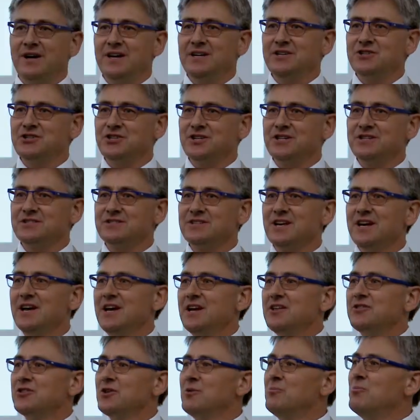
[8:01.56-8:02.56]
range is,
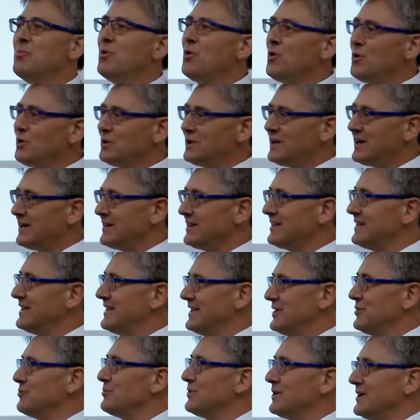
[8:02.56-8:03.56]
the more
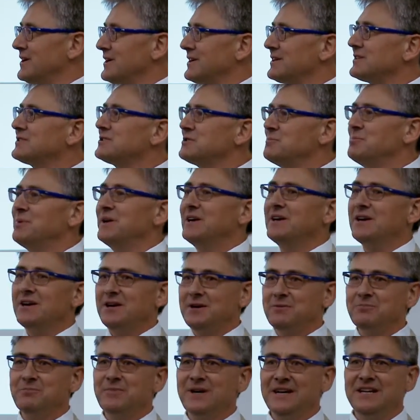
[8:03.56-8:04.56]
likely you are to
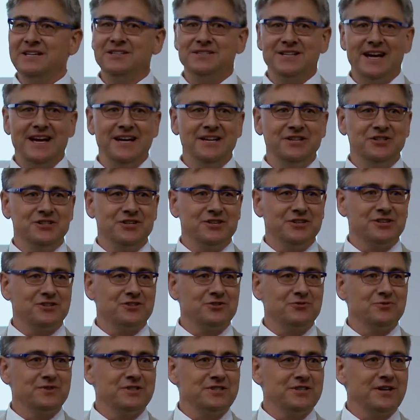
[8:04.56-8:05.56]
become endangered
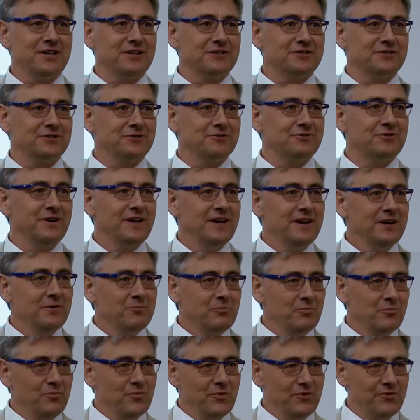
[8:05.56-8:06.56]
as a result of
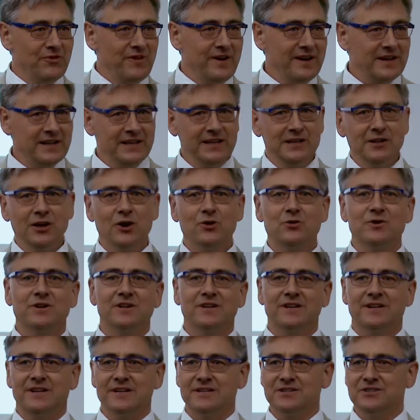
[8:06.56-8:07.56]
fairly
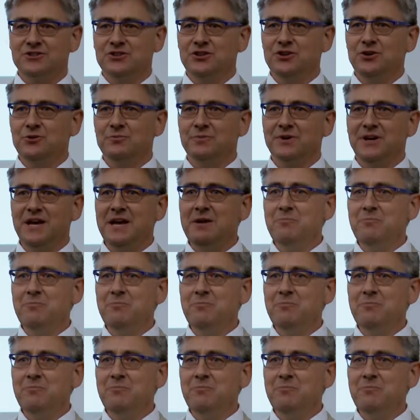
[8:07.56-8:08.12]
localized human